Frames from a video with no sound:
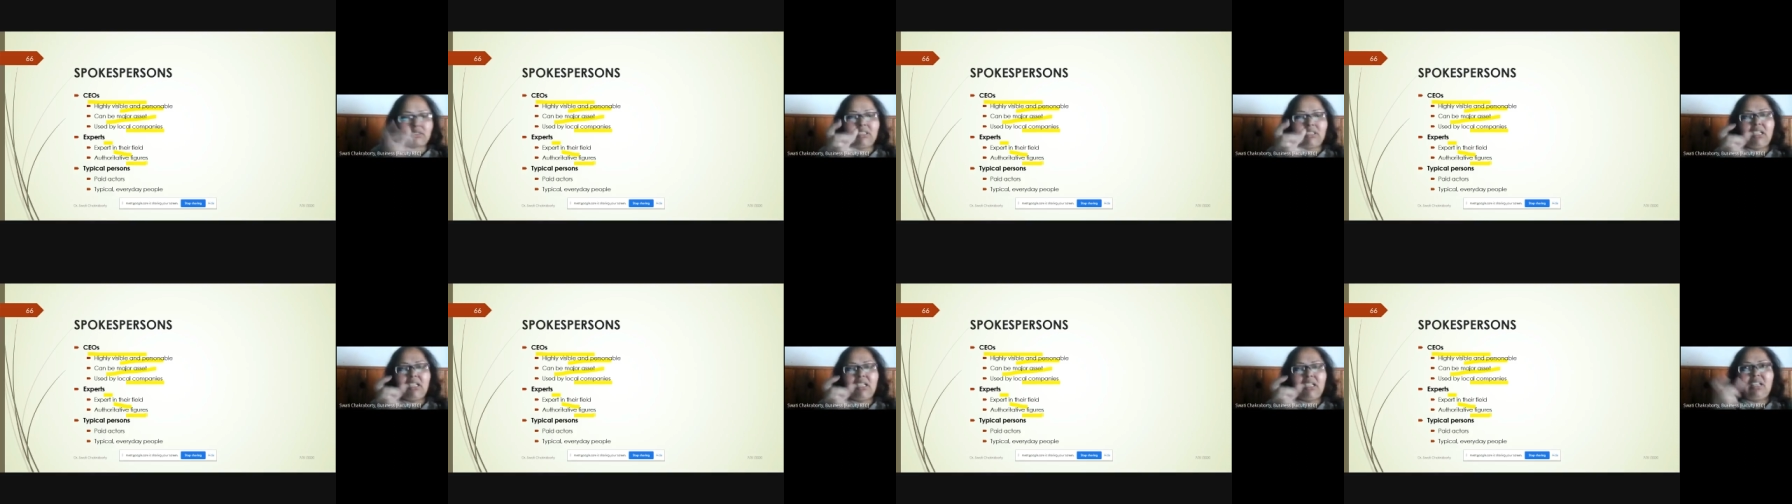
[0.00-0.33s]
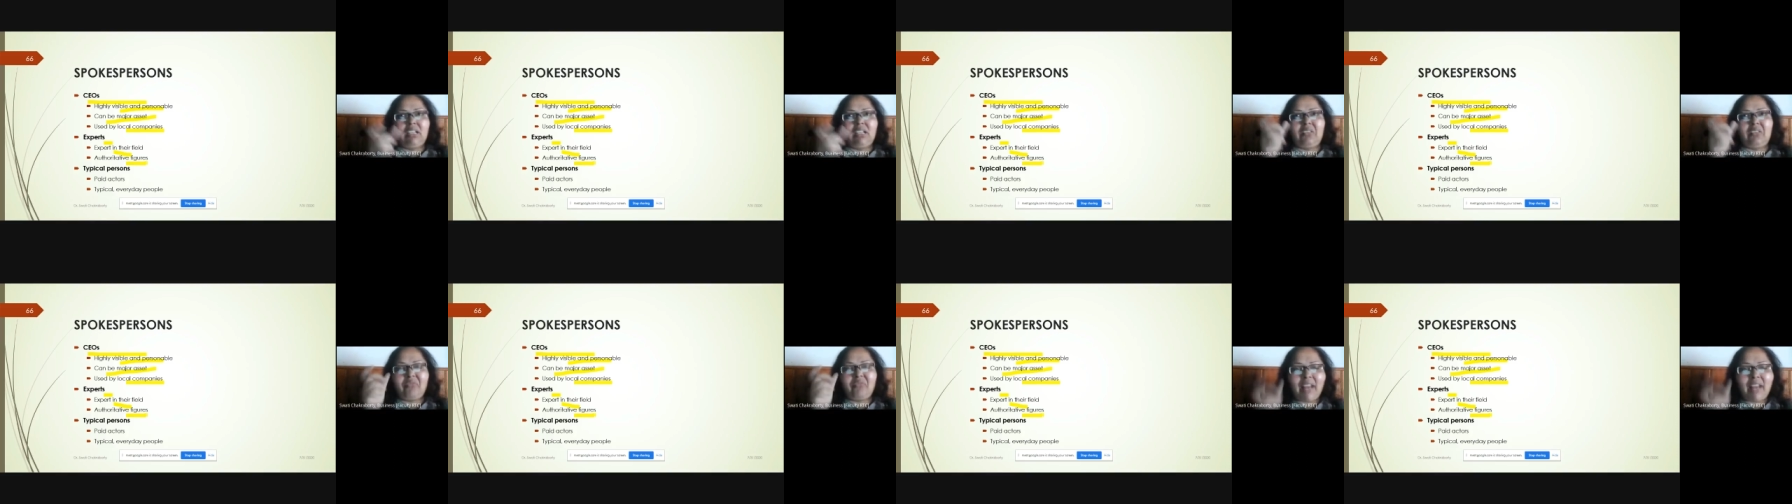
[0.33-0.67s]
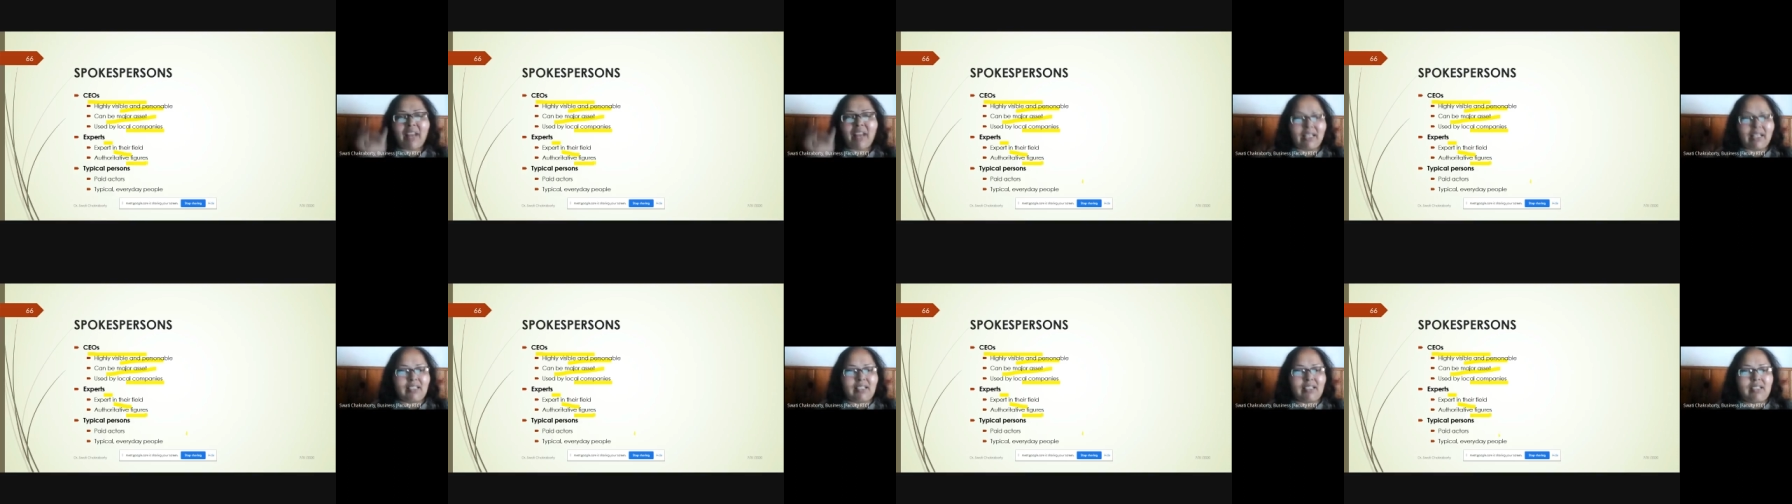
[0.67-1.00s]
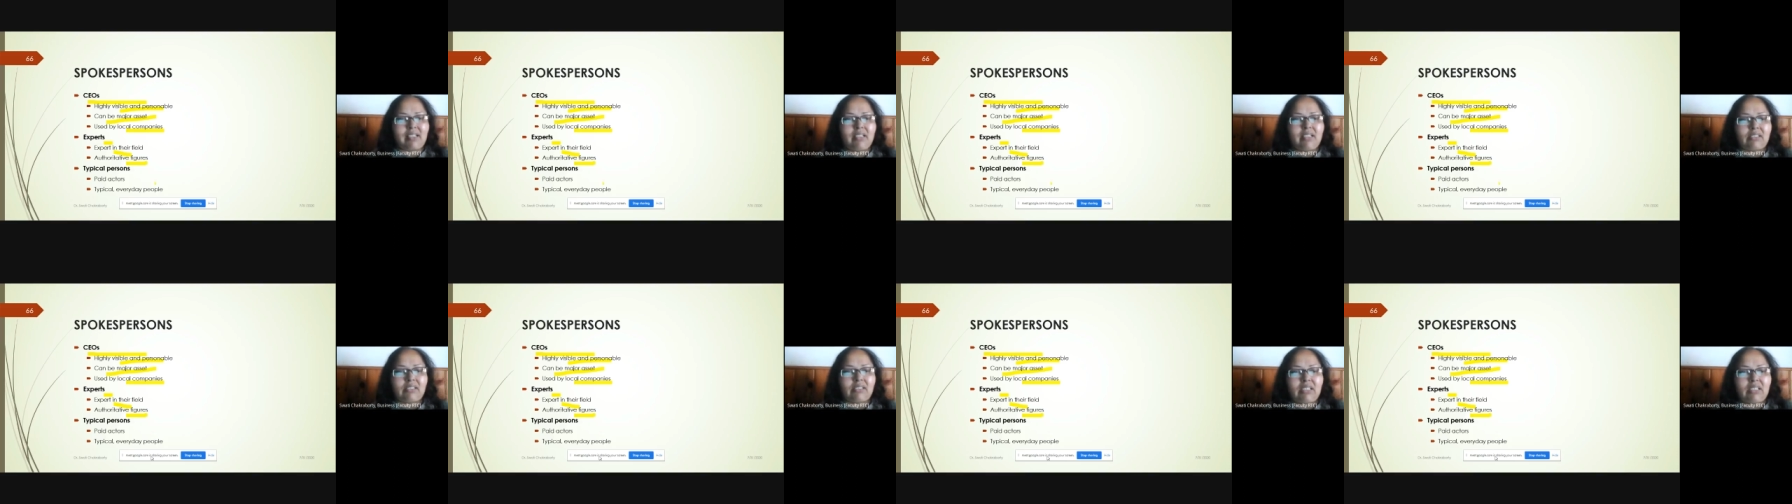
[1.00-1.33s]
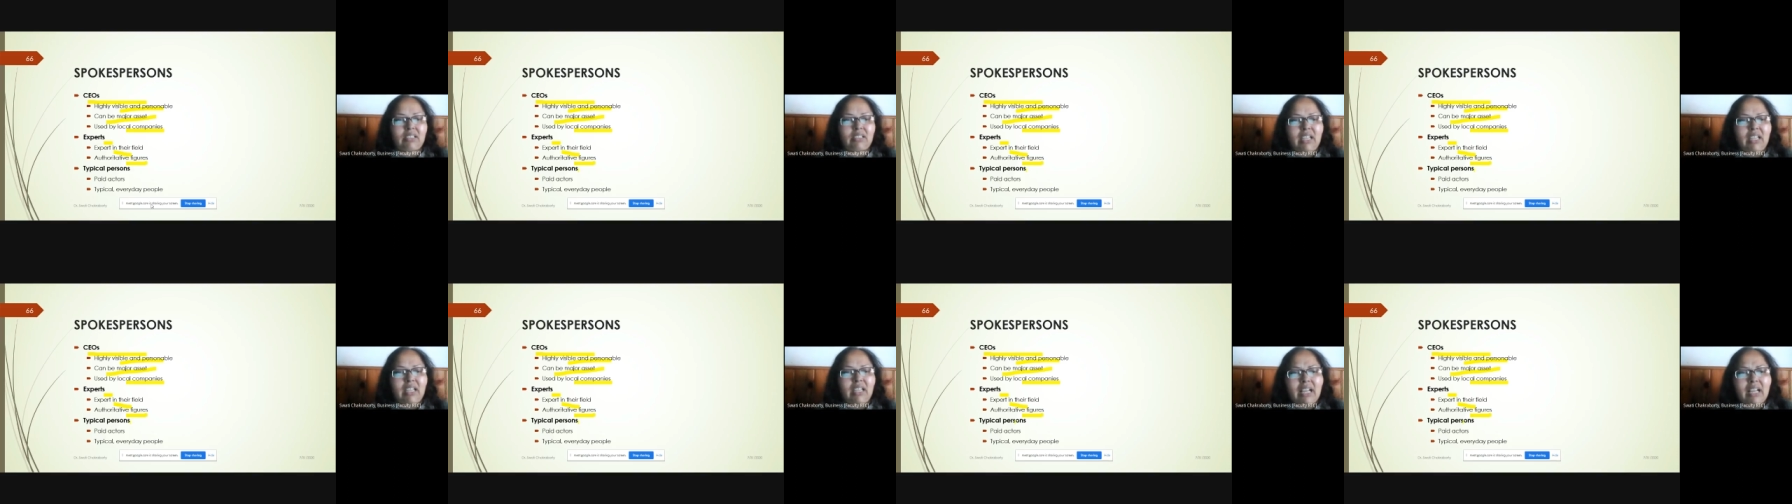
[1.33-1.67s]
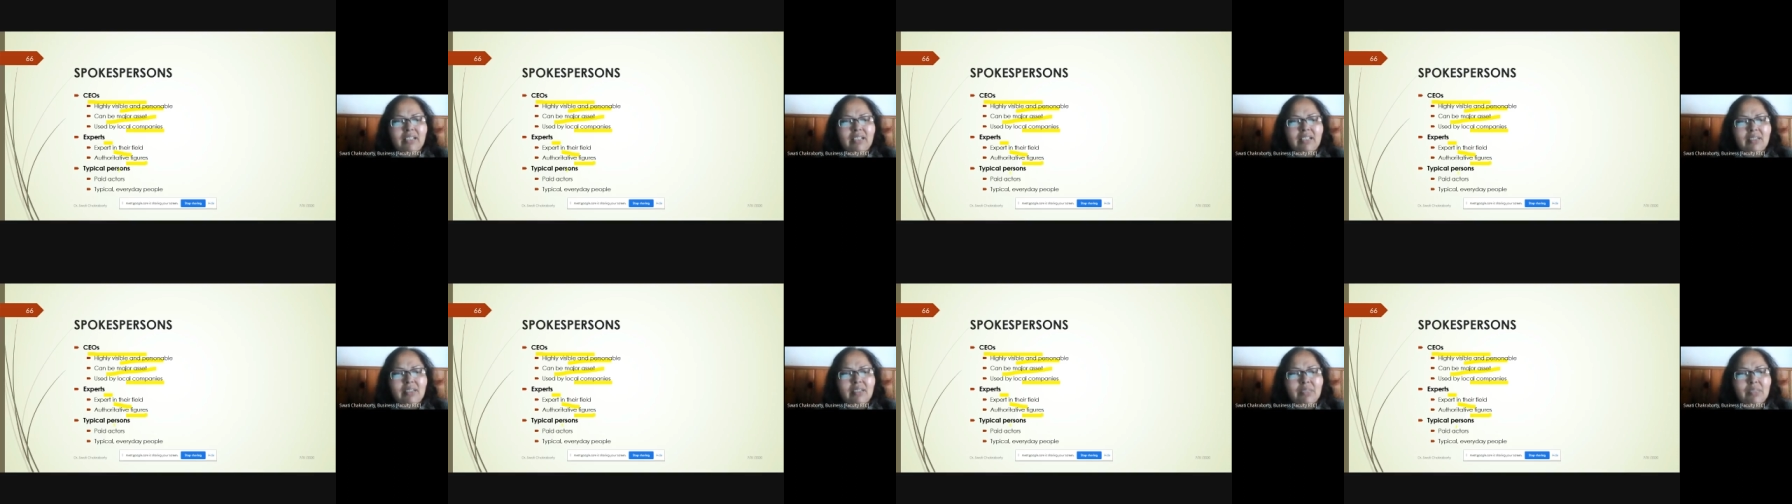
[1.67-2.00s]
facts. And
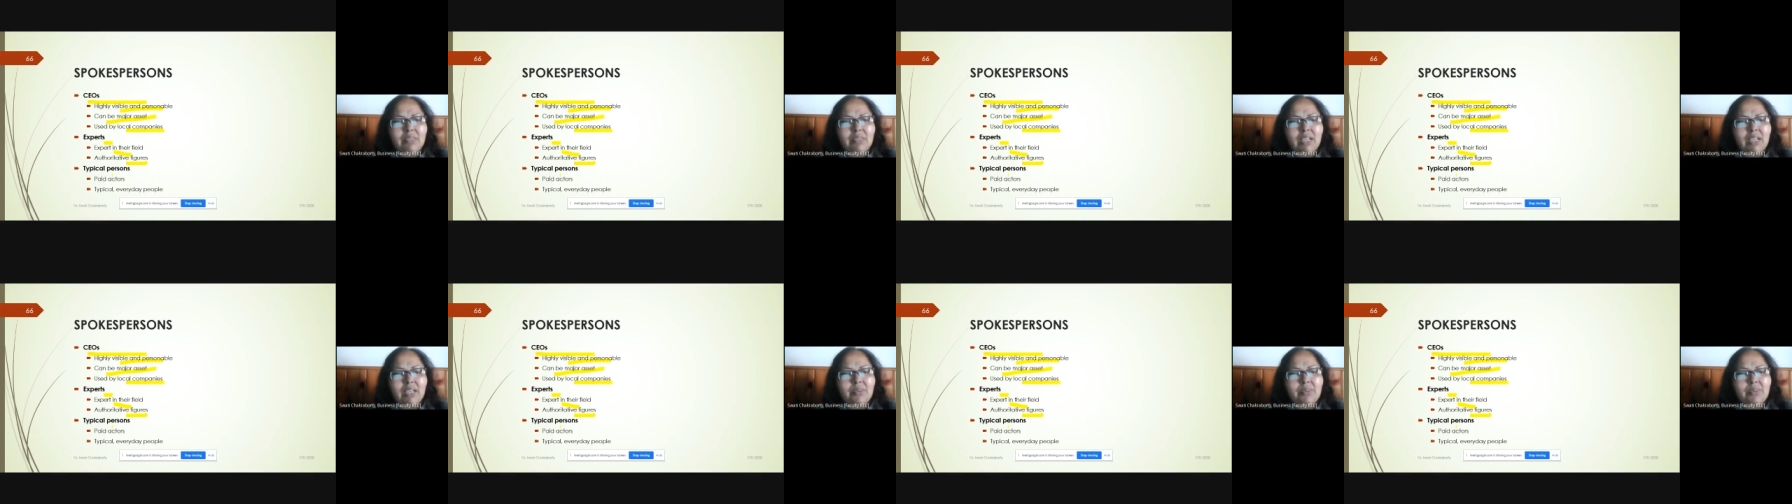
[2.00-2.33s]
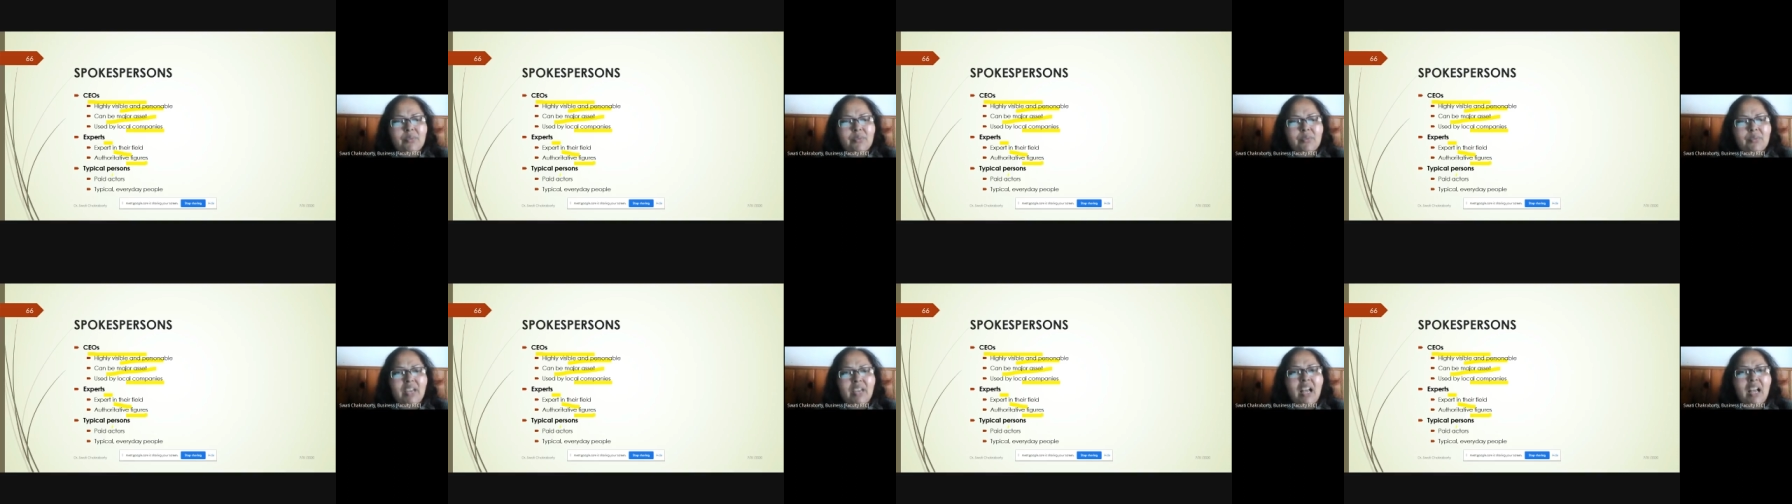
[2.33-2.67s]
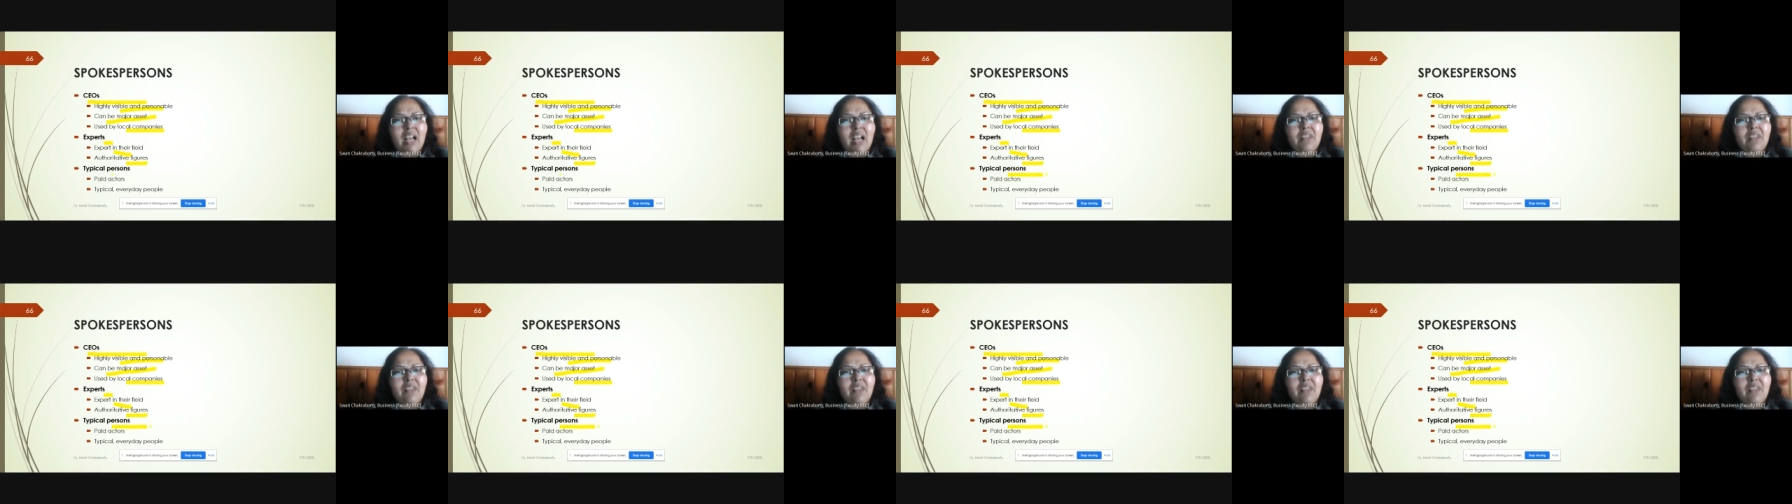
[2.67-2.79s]
sometimes we have